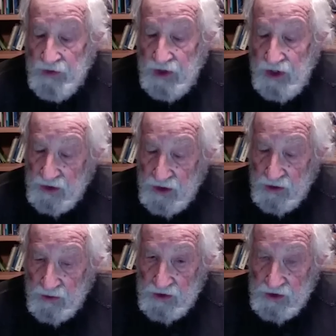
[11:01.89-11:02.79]
other
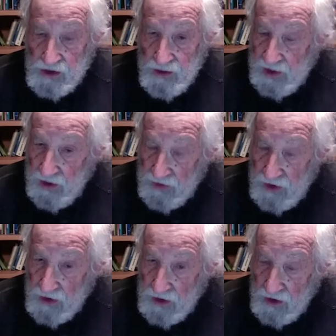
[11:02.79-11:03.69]
country, just about every
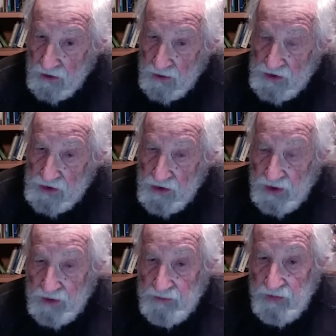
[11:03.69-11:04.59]
other country is
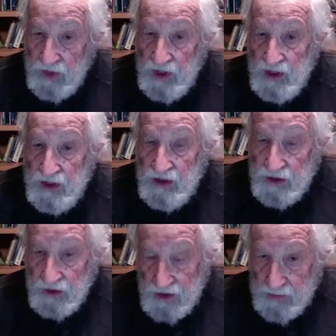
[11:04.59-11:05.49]
doing, the
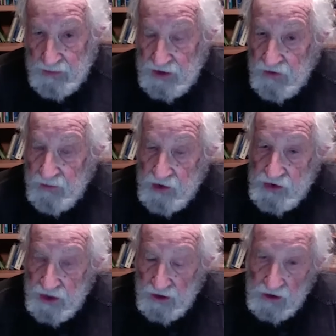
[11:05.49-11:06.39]
exception of
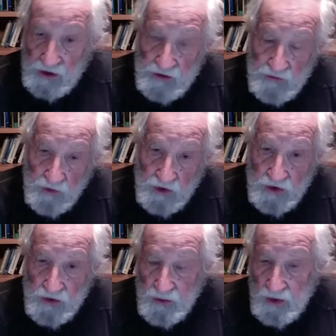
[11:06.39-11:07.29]
Brazil, one or
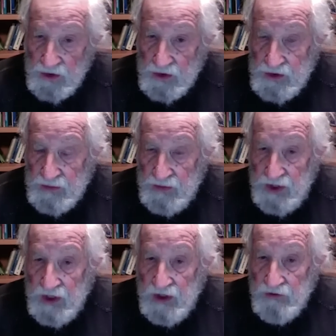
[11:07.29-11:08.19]
two others.
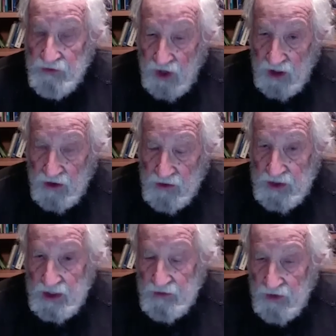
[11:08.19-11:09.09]
Follow the
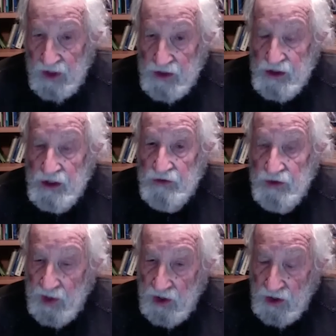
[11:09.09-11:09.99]
advice of
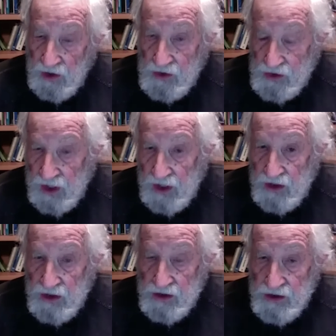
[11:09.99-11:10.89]
American
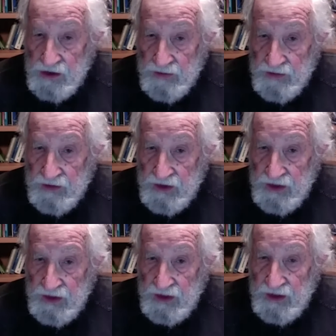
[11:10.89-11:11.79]
scientists.
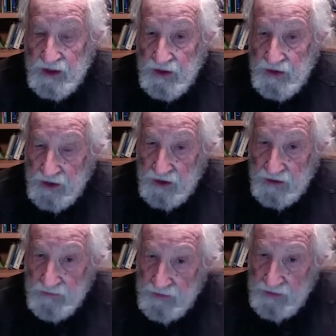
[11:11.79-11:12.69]
They're
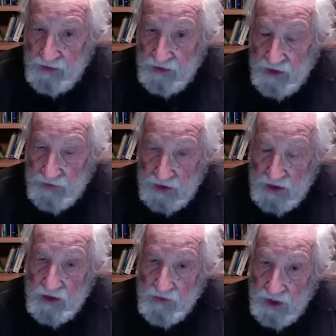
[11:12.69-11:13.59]
giving the
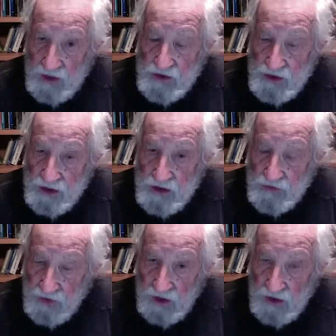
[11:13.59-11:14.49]
advice that's
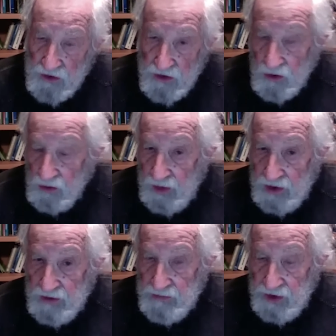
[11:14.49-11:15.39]
followed to
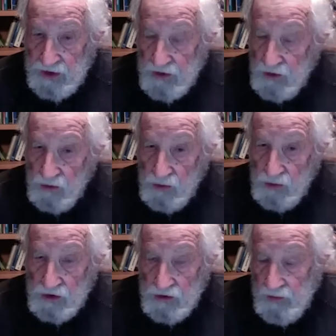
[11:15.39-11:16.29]
by the whole
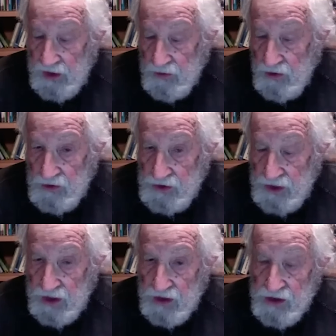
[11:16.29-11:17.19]
world, by the wrong
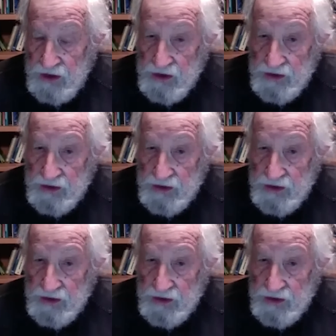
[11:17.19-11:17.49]
scientists.